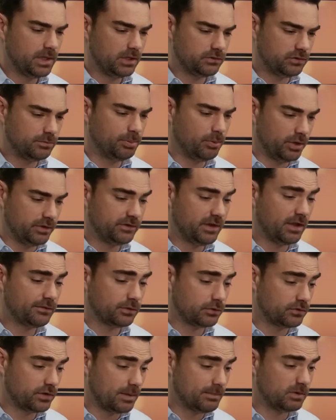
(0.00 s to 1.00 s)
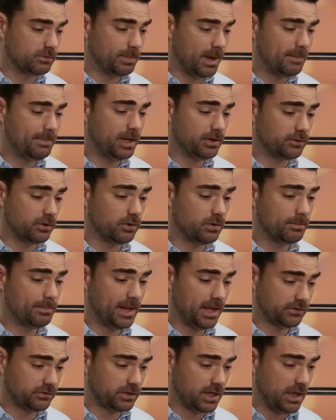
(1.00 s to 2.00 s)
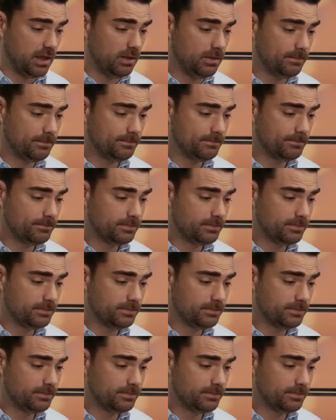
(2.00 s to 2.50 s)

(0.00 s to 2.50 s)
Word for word: And she points out those statements by Pedro Pascal,